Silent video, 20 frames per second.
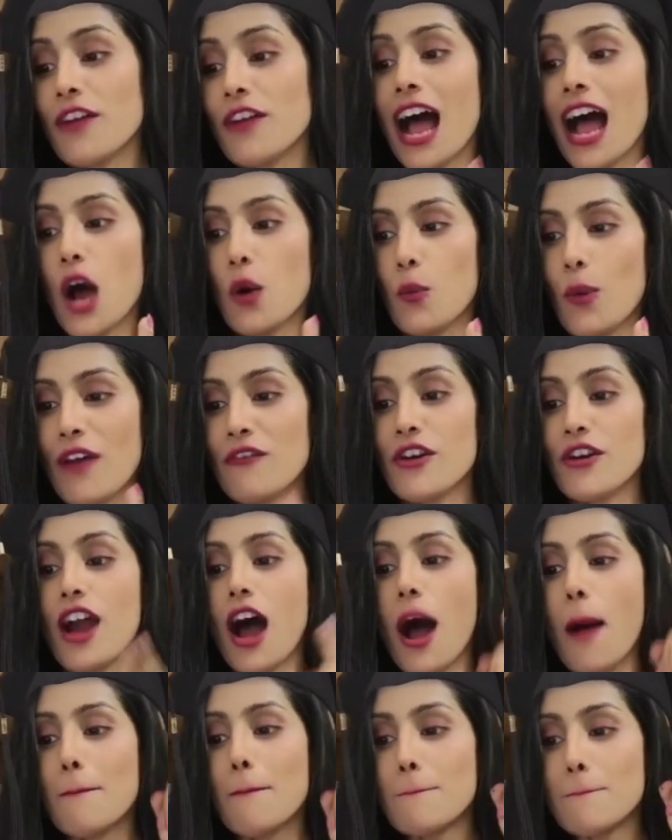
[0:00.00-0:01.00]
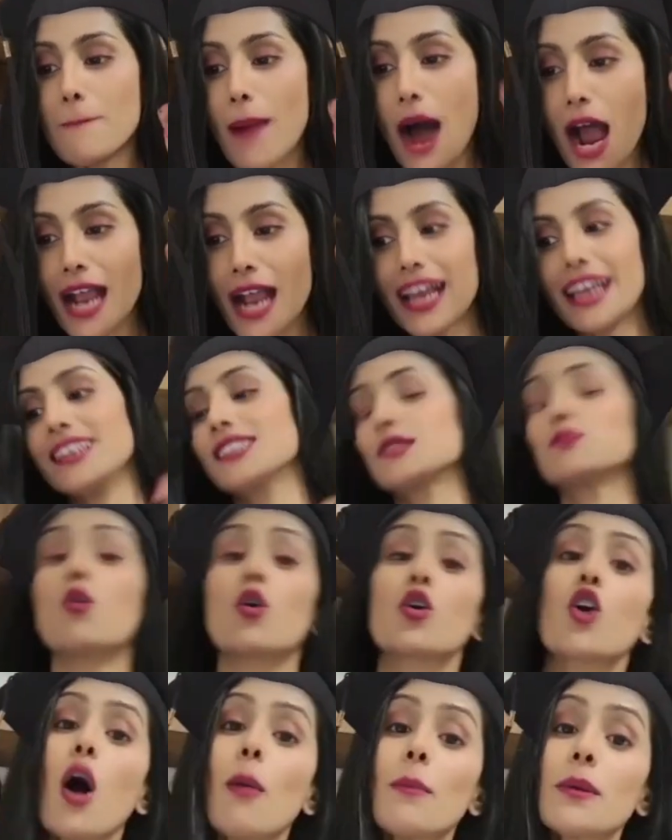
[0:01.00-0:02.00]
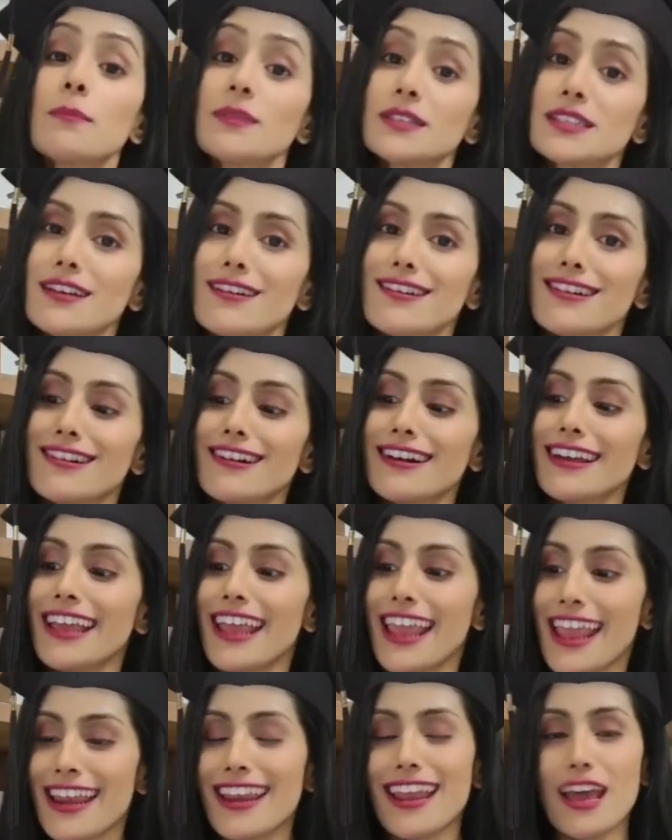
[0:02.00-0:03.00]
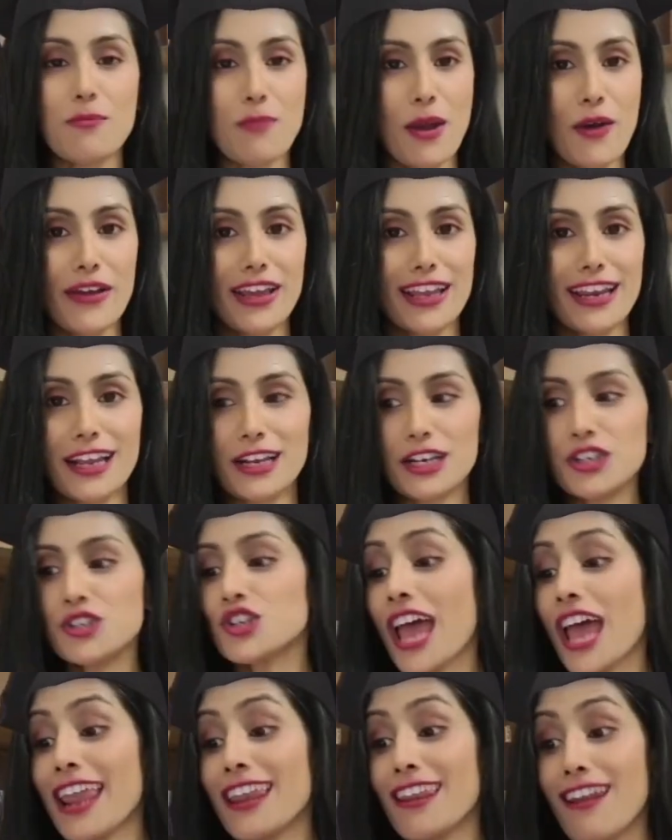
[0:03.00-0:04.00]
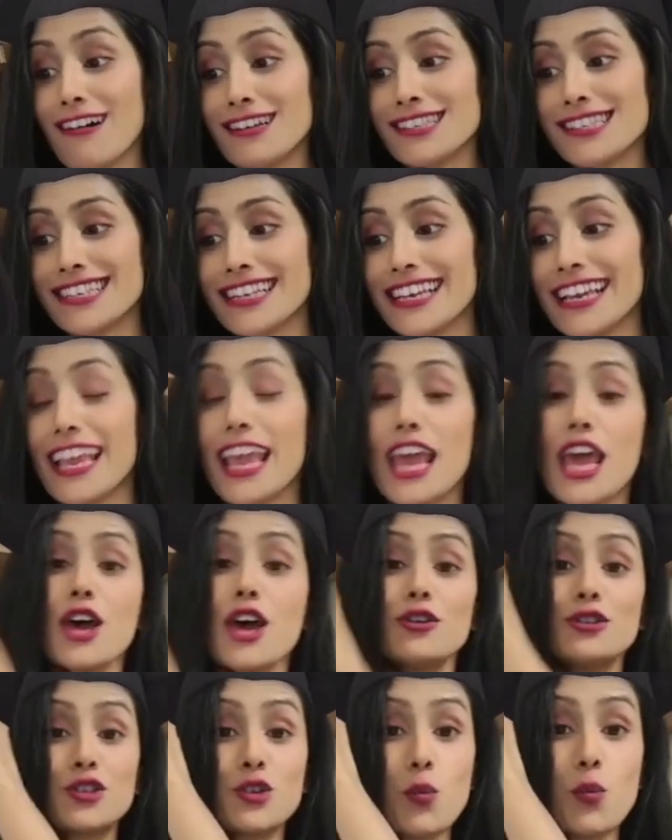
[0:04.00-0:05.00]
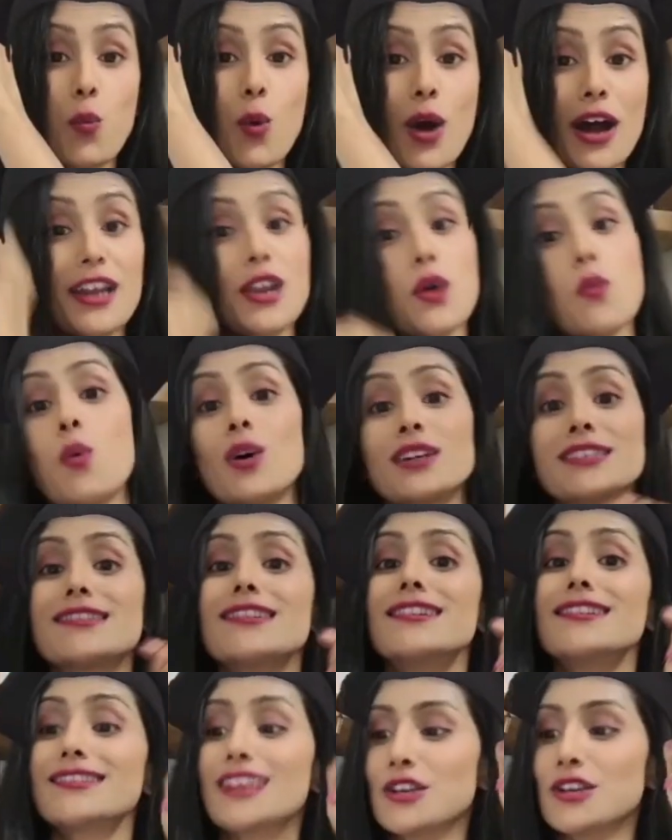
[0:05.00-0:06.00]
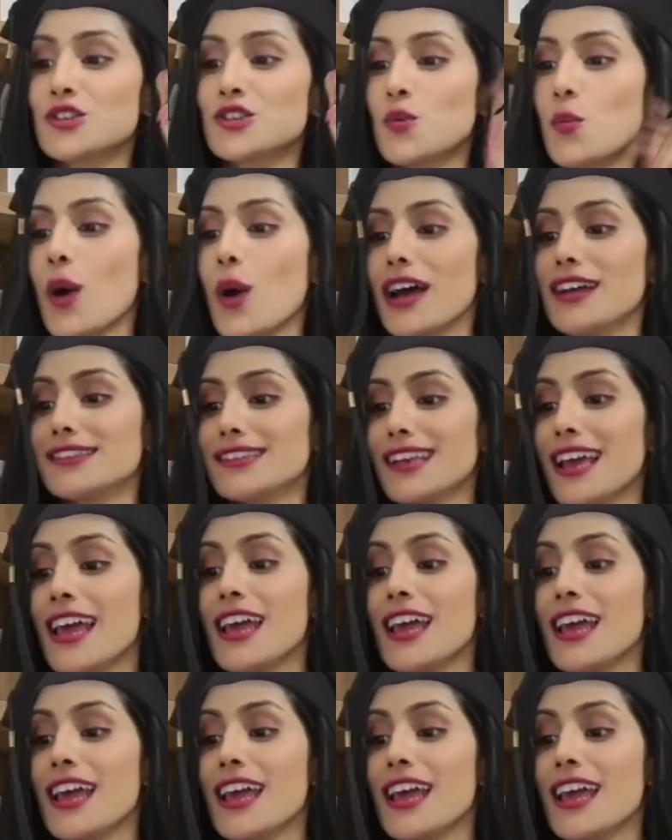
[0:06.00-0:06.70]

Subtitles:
However, among is more common, particularly in American English. And lastly, toward versus towards.